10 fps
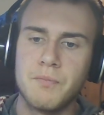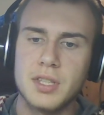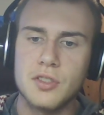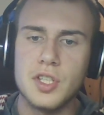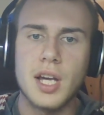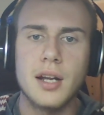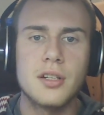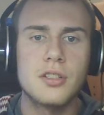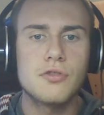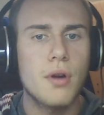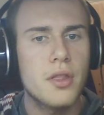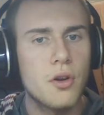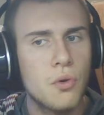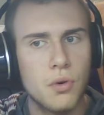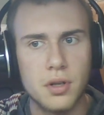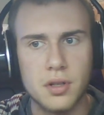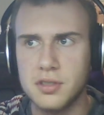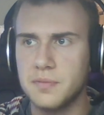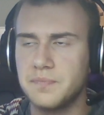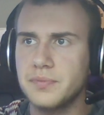So you got to destroy the horns.